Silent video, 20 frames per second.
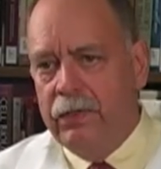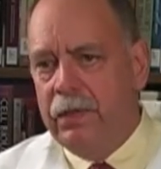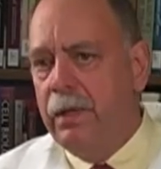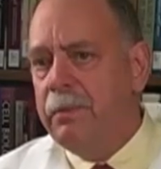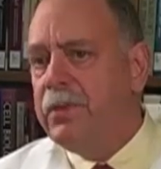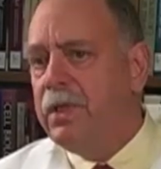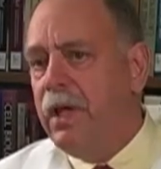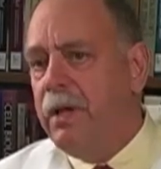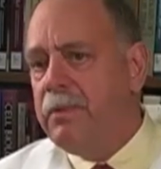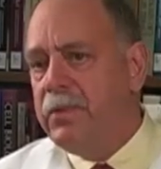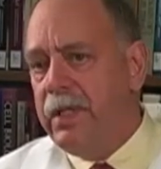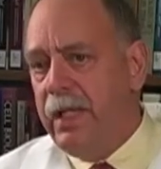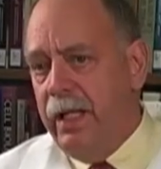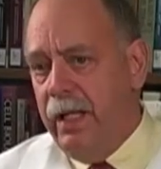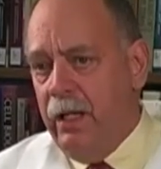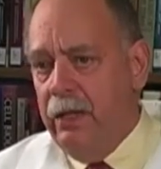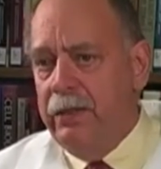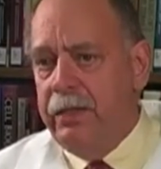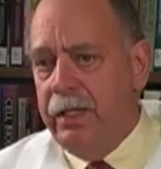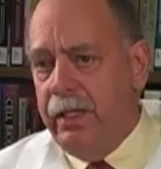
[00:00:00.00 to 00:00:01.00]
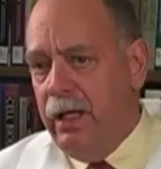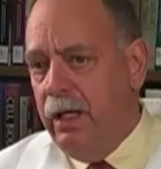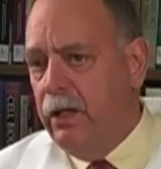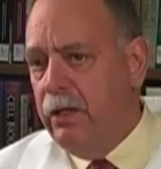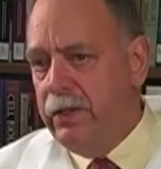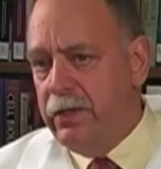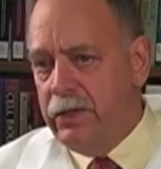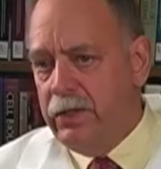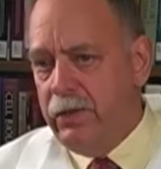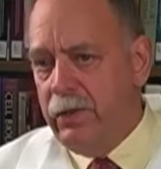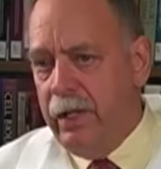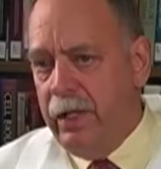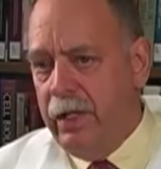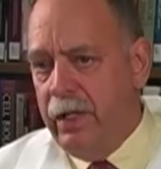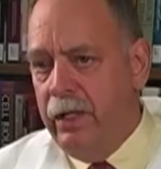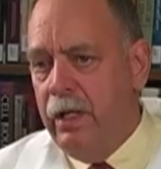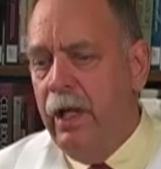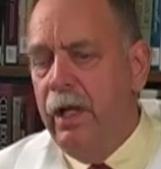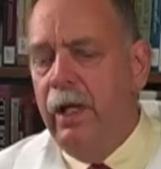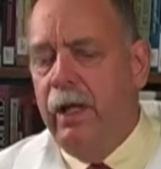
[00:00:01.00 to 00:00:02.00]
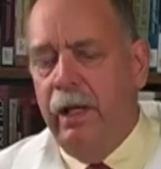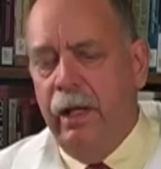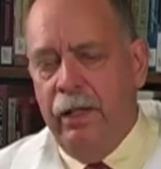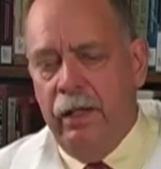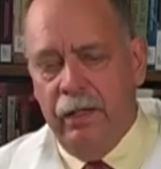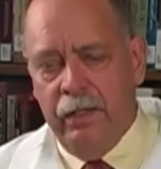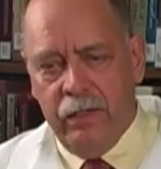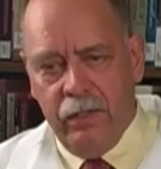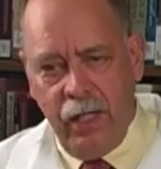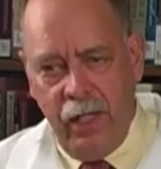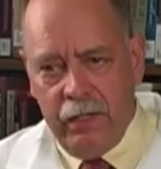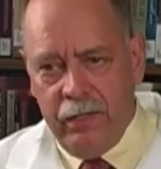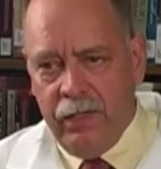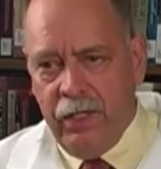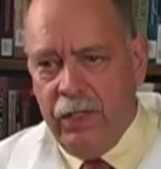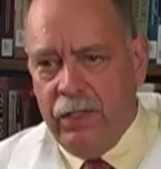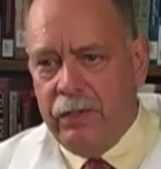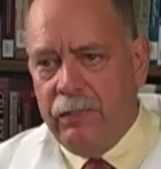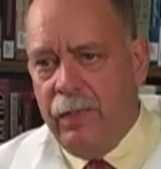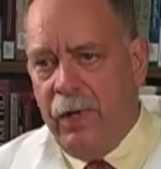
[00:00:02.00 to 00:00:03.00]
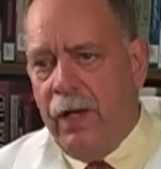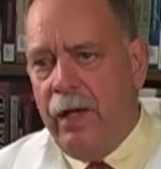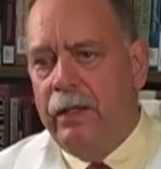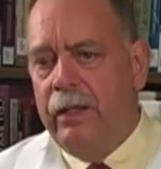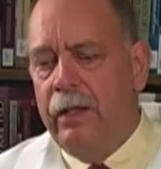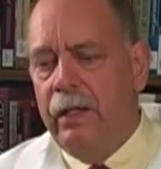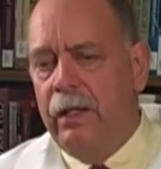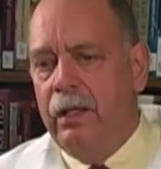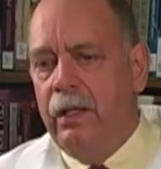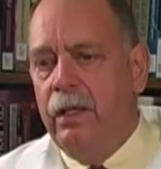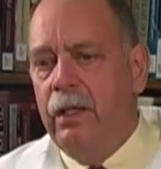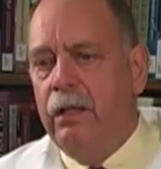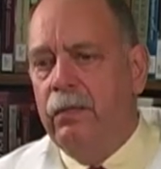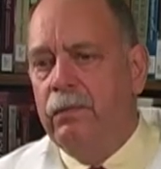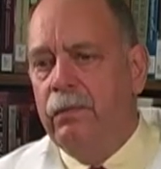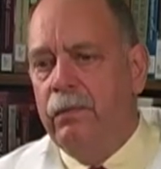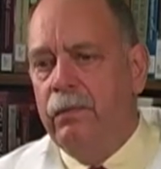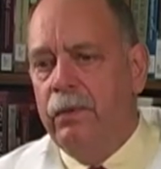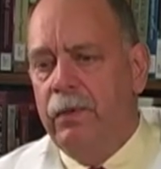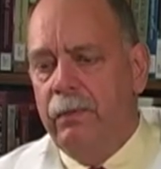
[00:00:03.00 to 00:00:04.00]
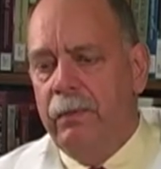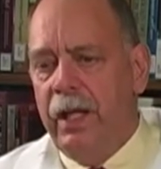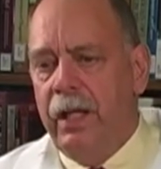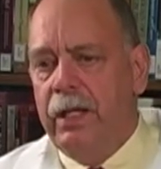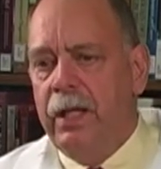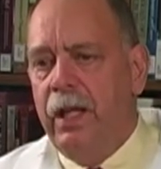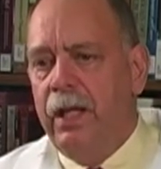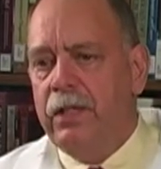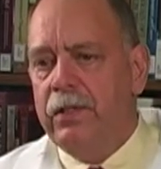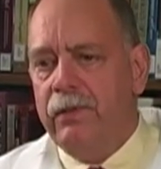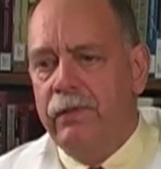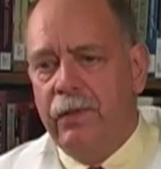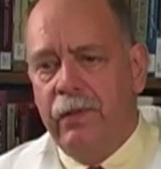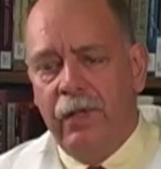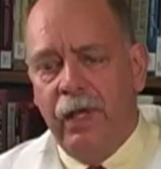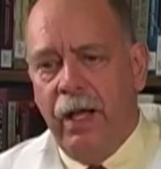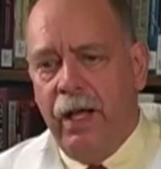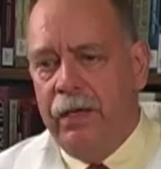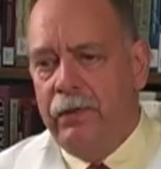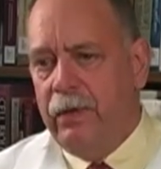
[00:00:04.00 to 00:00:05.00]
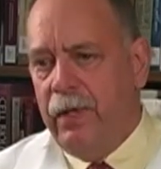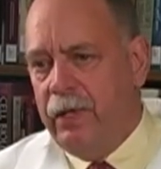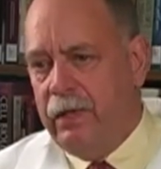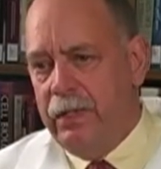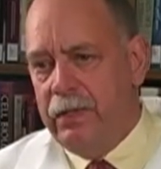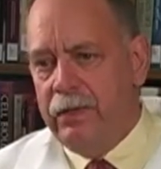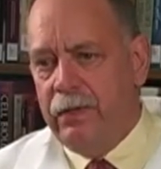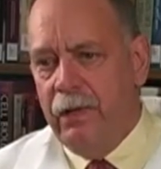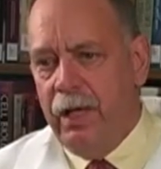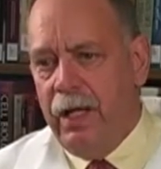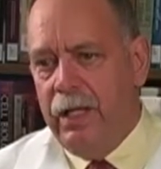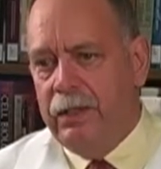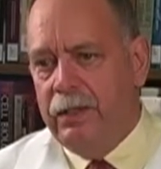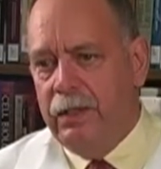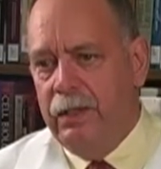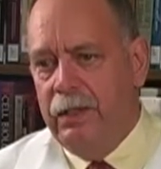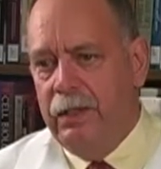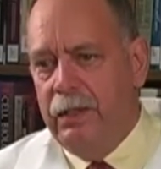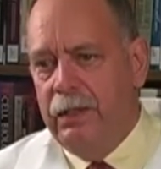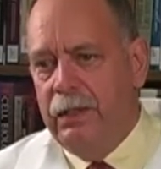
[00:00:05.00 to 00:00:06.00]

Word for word: Sometimes the LDL is treated and it's not touched by the medication for the high triglycerides.